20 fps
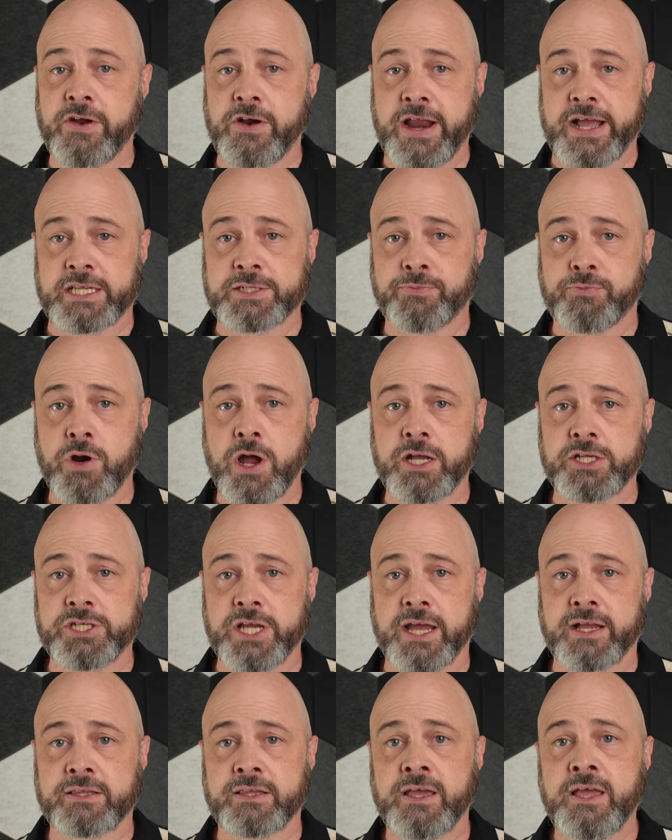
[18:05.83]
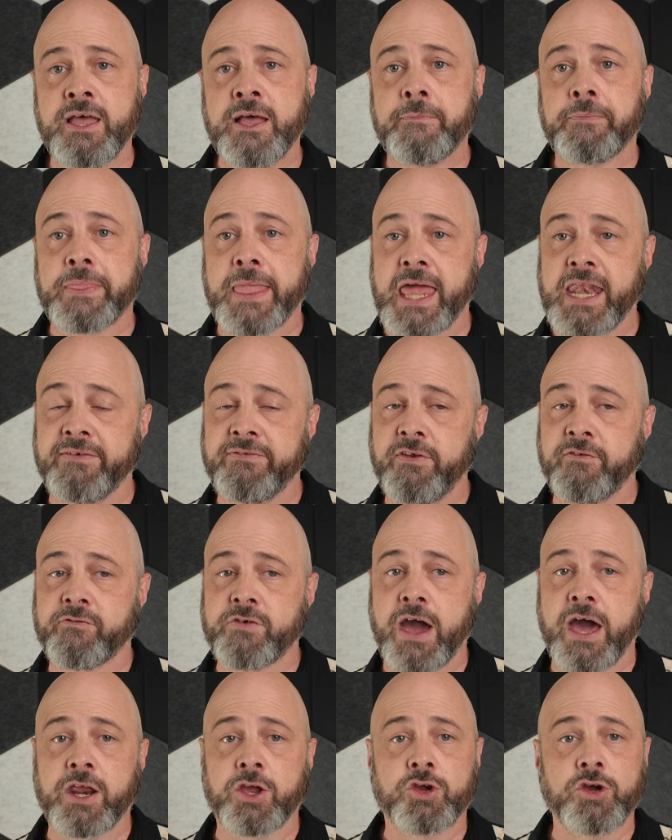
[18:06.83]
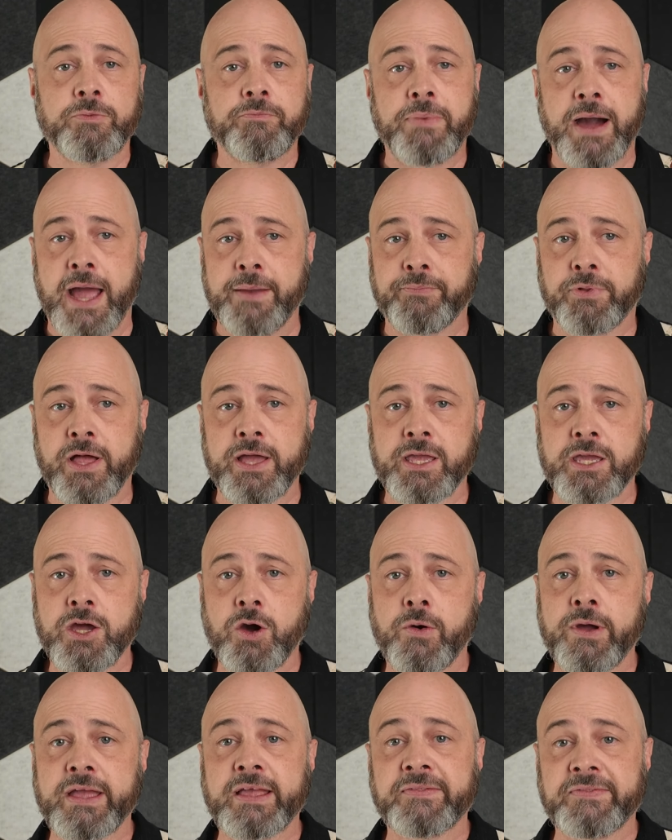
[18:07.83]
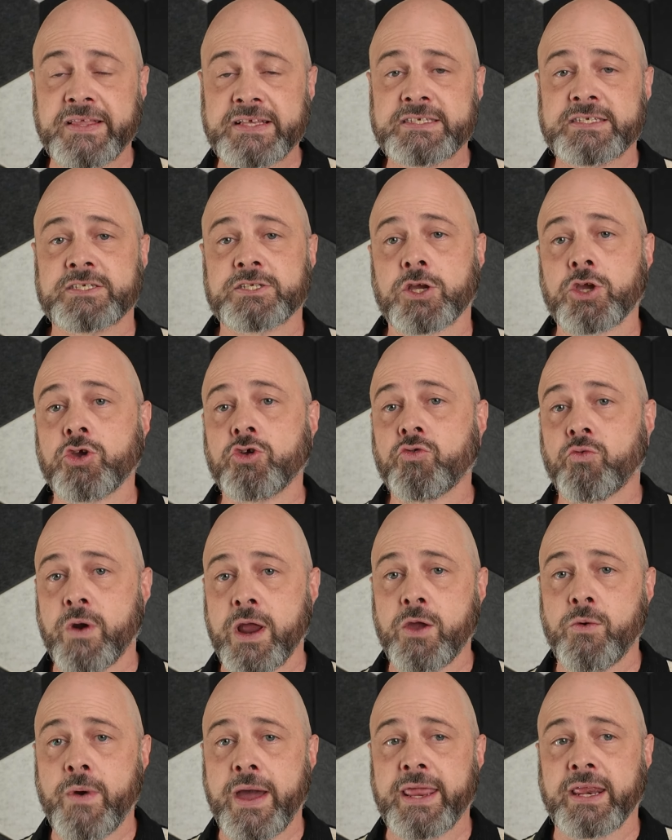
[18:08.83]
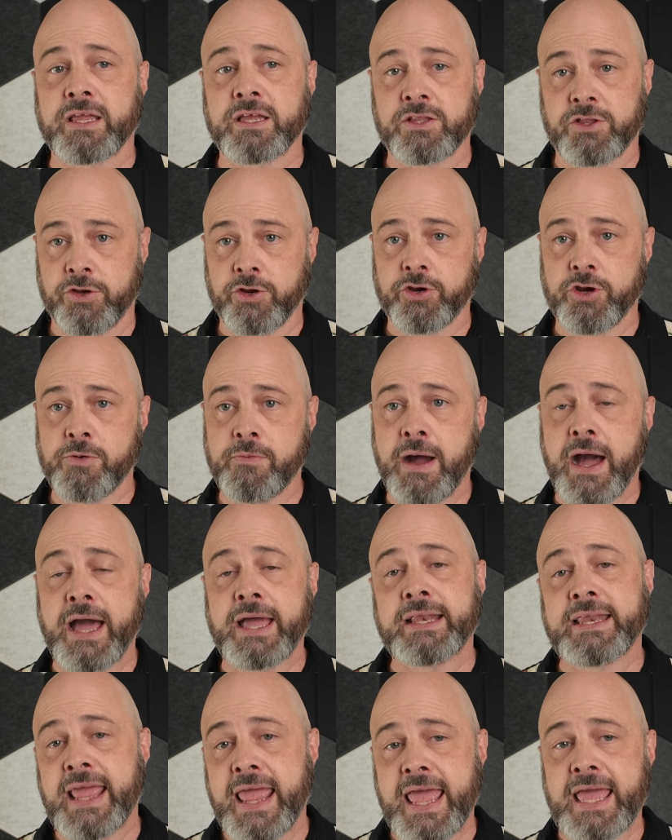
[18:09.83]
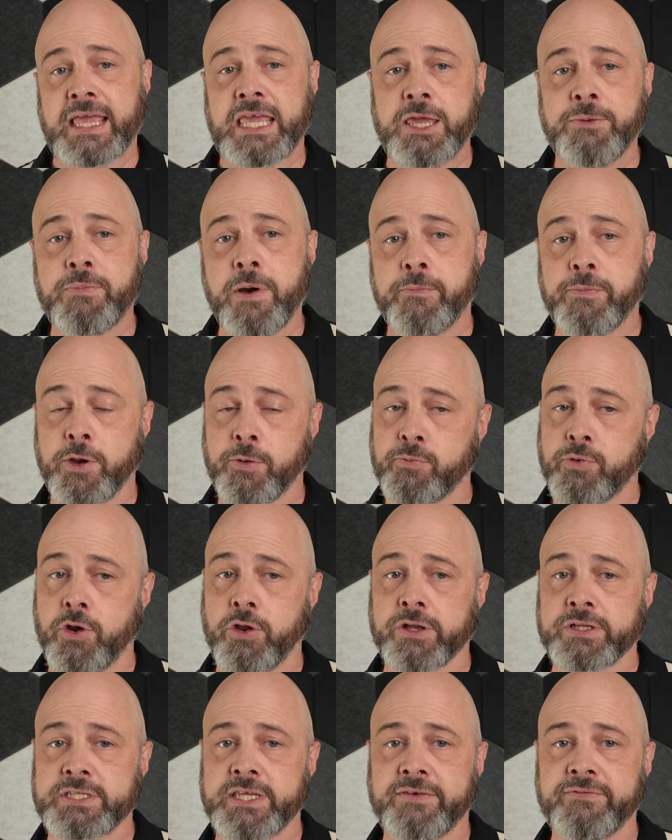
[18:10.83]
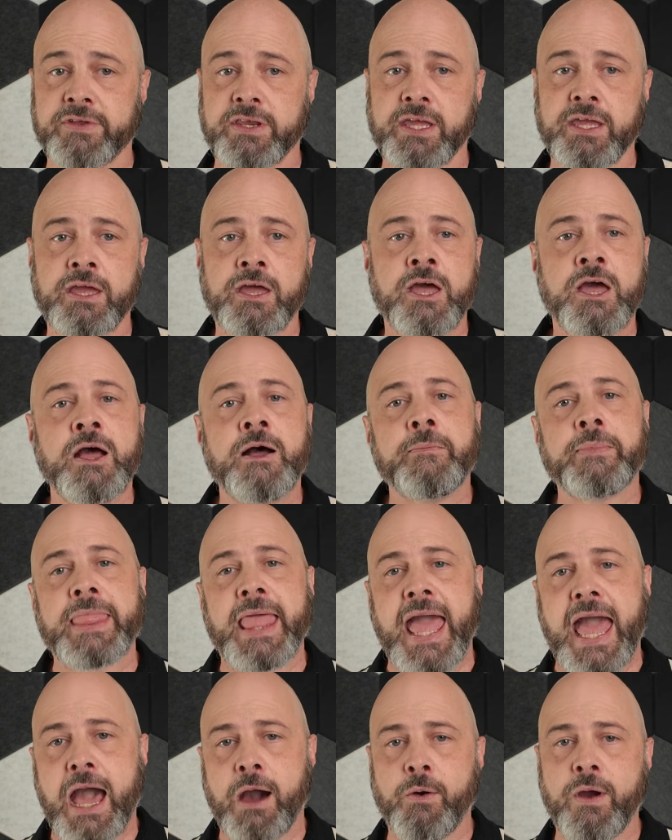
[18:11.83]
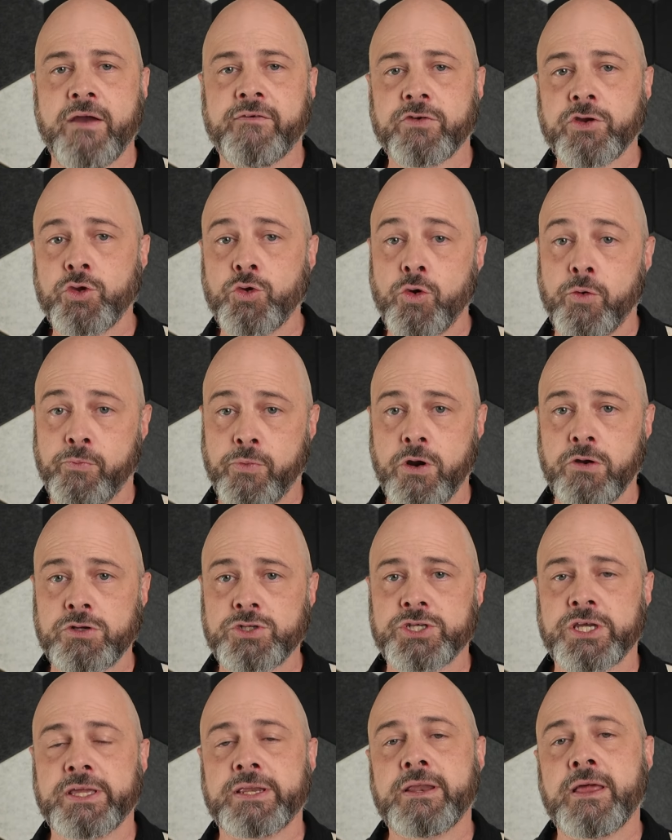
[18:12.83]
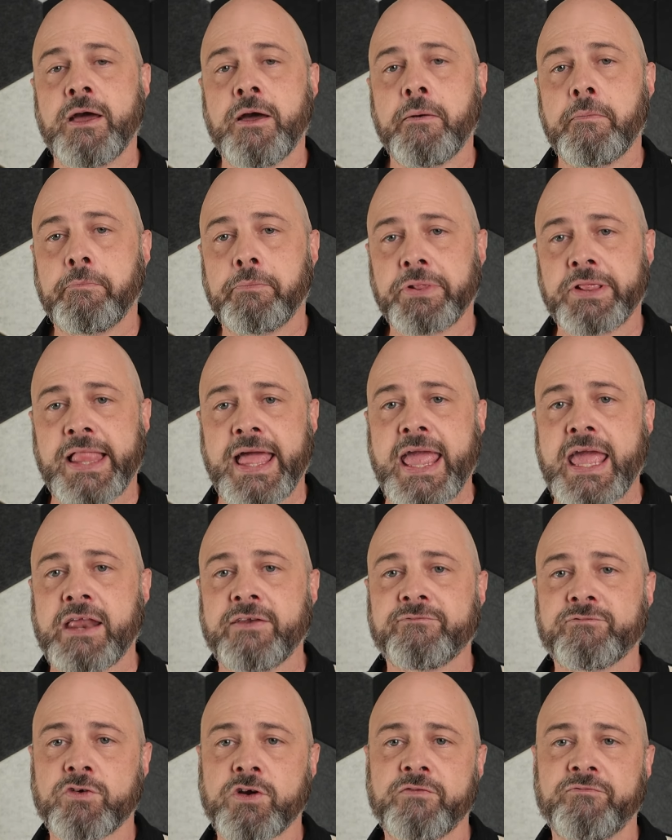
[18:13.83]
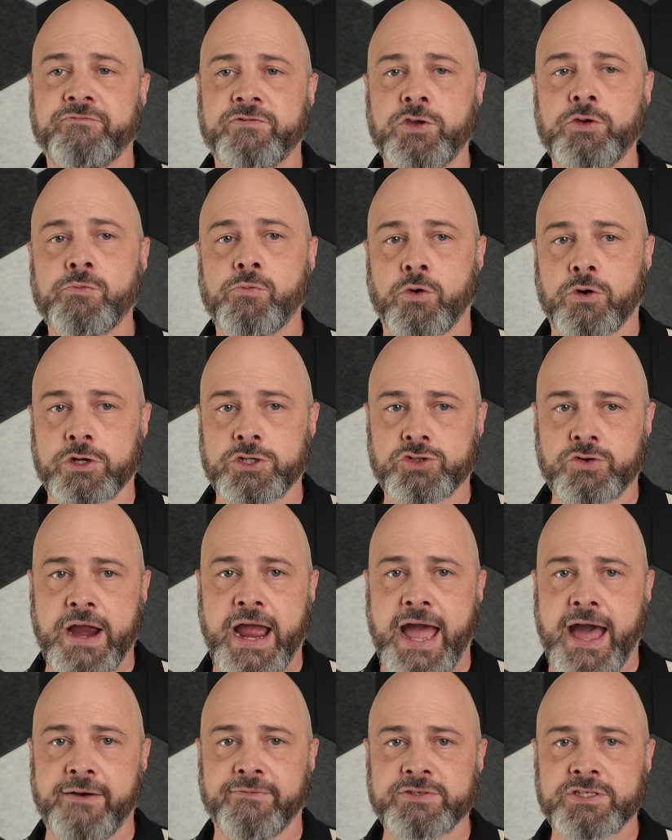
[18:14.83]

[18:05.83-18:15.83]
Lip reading: project. And if you've got a good pipeline going, this is a great way to clear your mind and keep up your productivity. However you approach it, plan for a few more drafts.